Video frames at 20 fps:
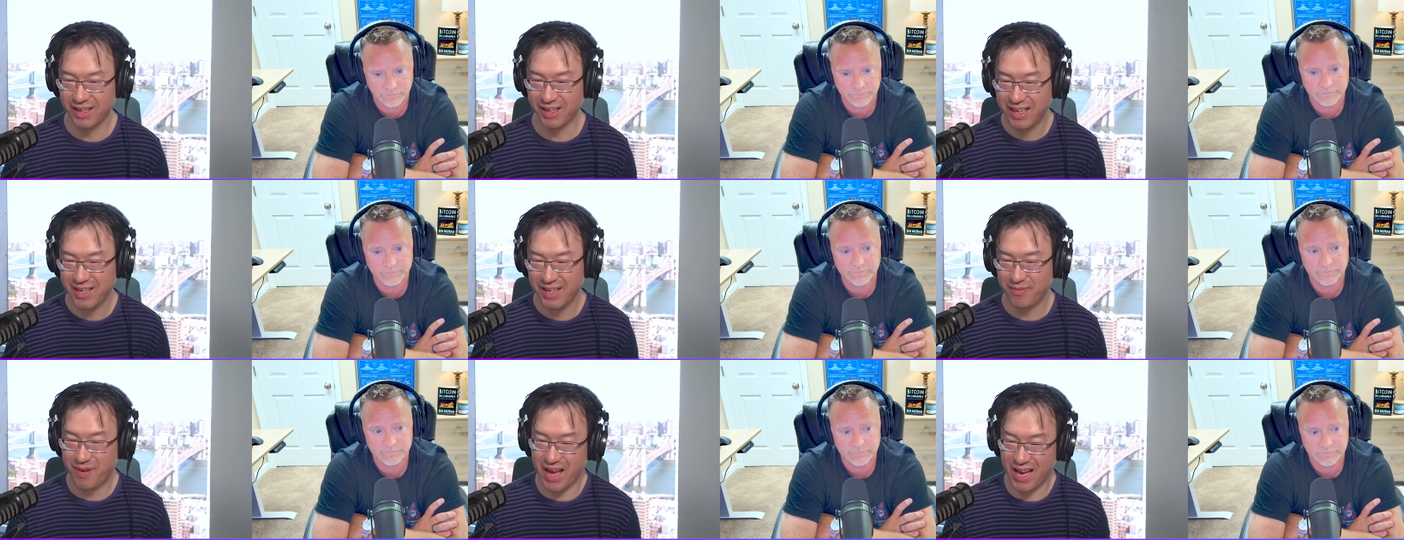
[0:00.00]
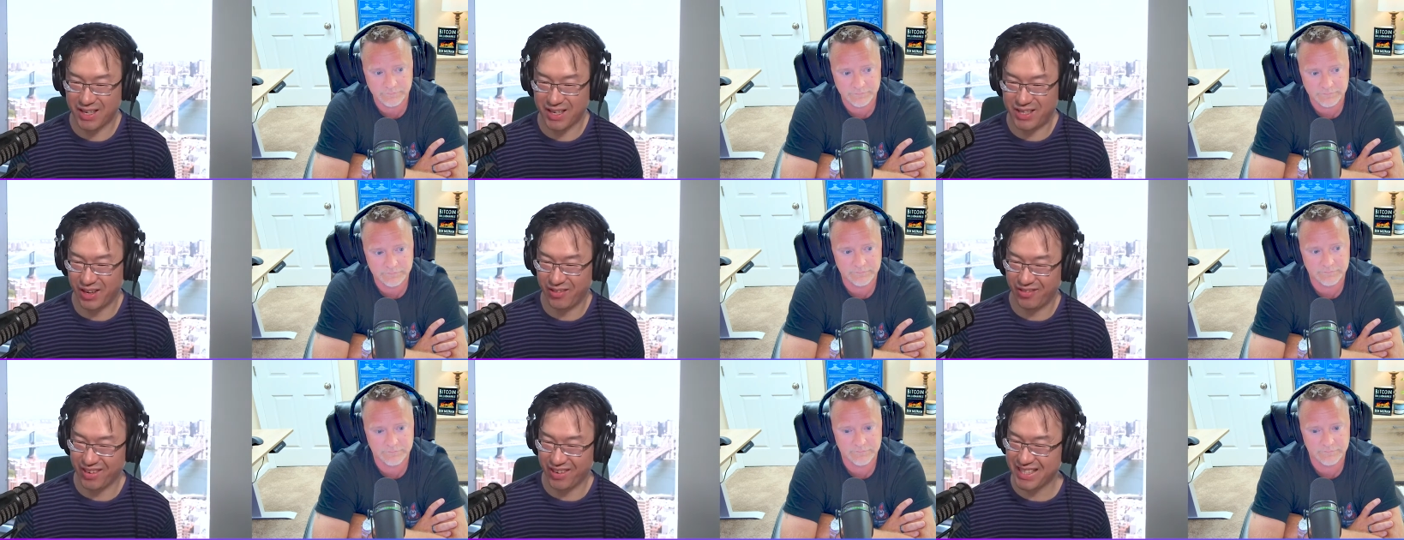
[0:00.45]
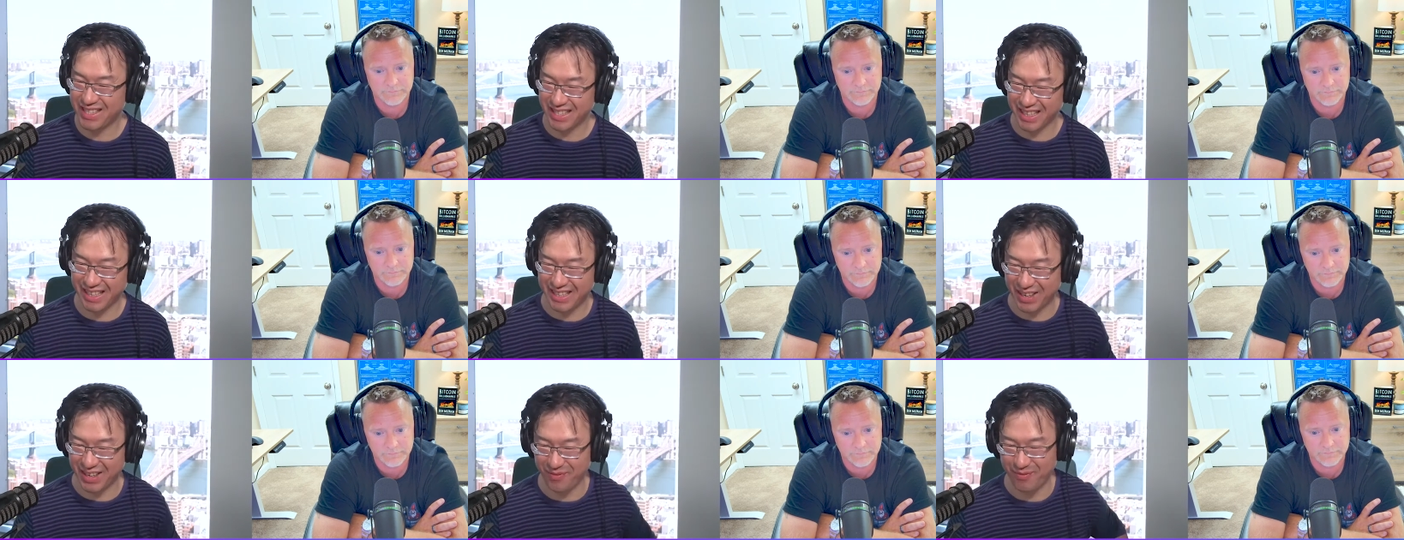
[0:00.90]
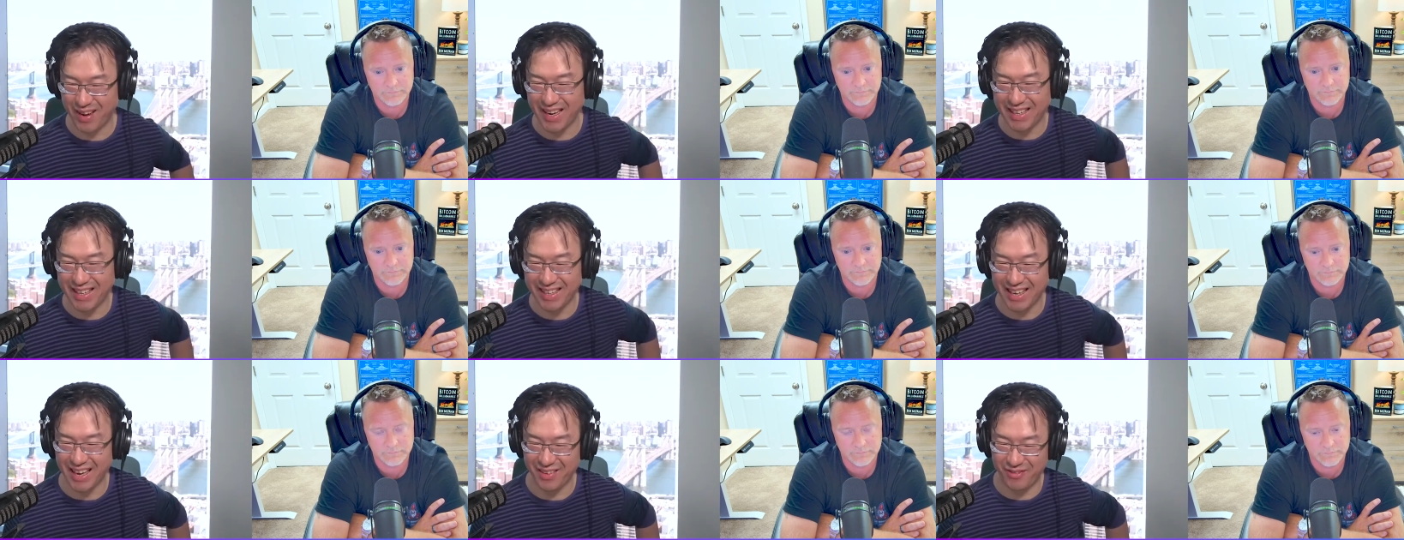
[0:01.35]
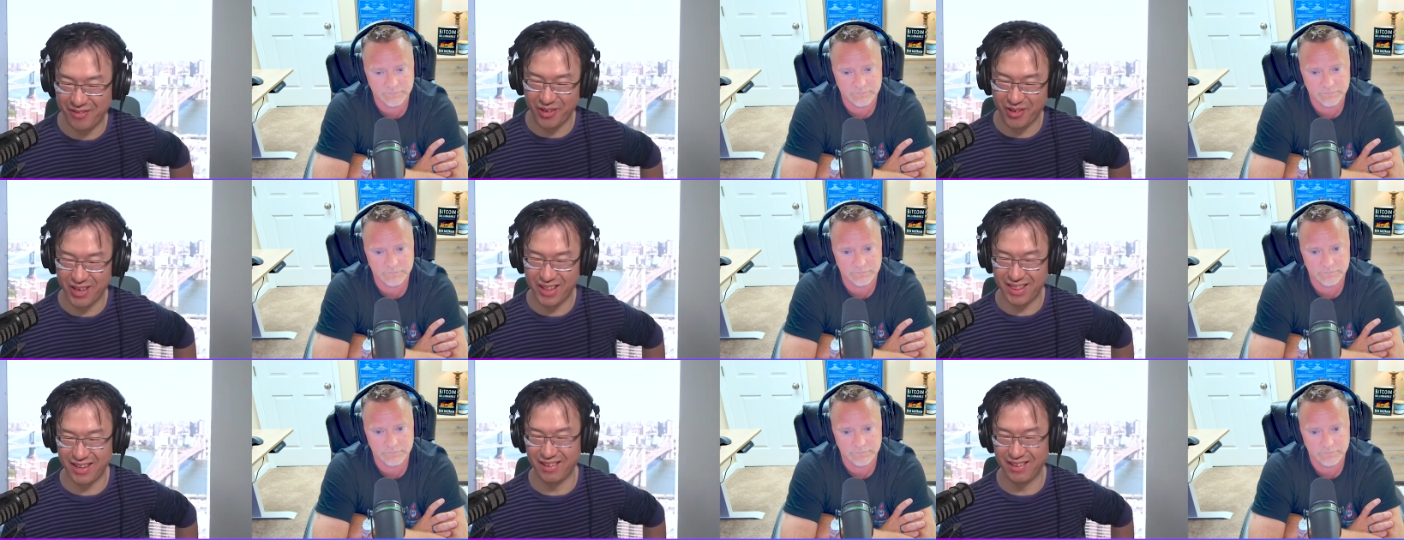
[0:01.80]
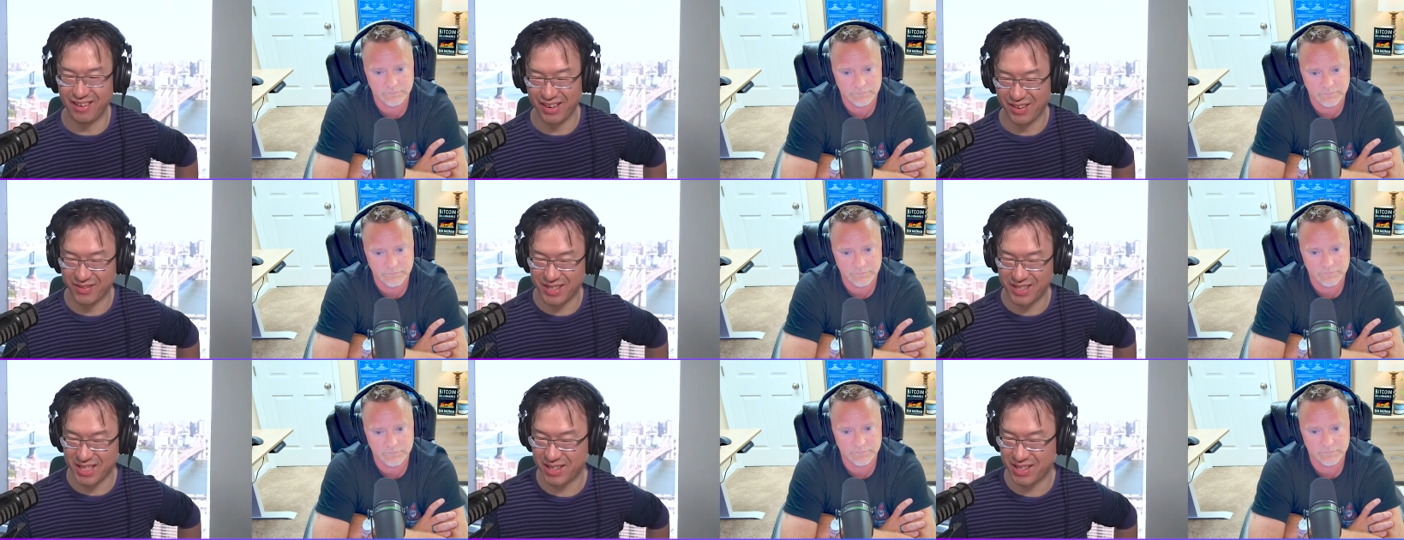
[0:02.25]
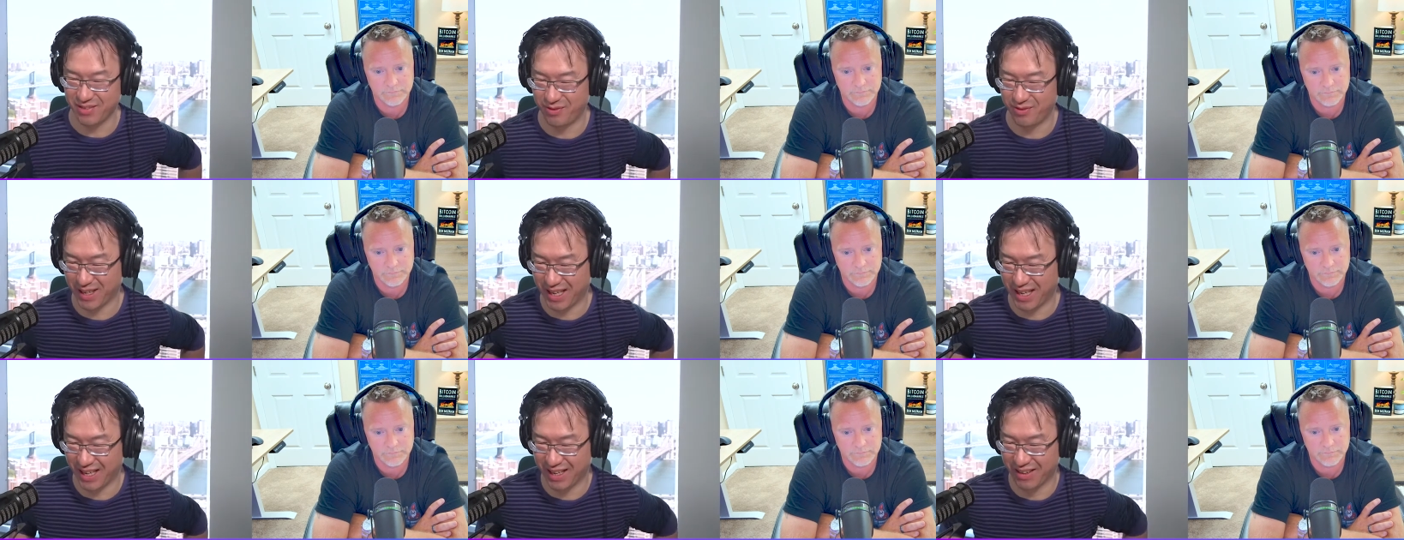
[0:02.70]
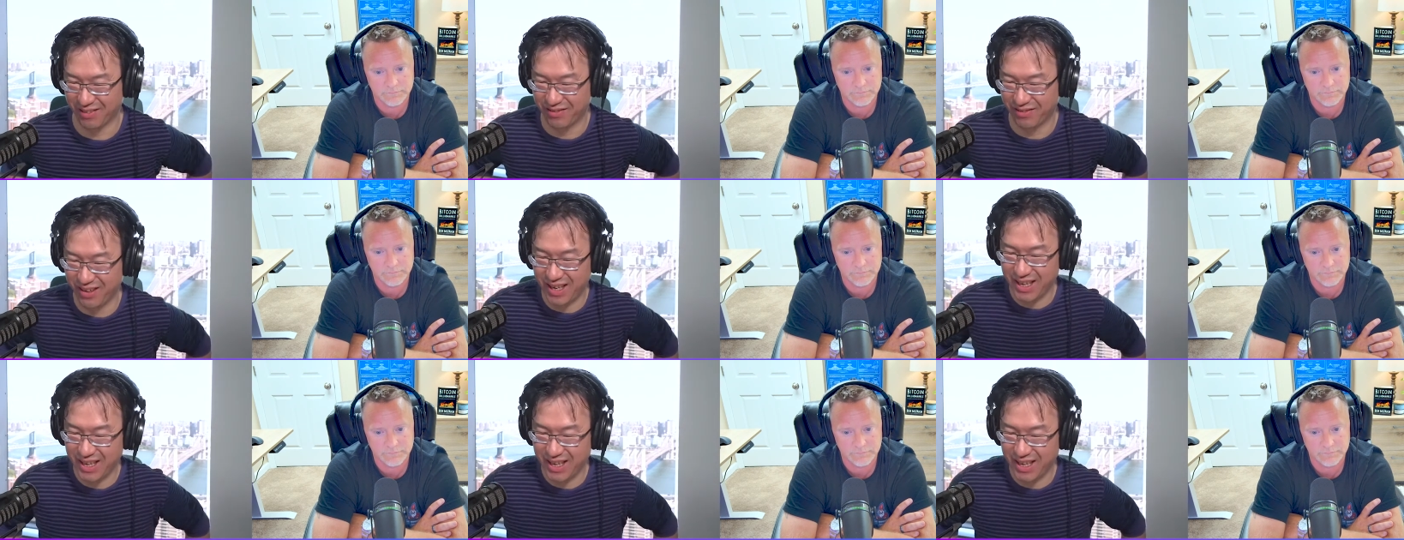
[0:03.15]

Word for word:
Speaker 1: Mm-hmm. Imagine resyncing mainnet for Ethereum since the beginning of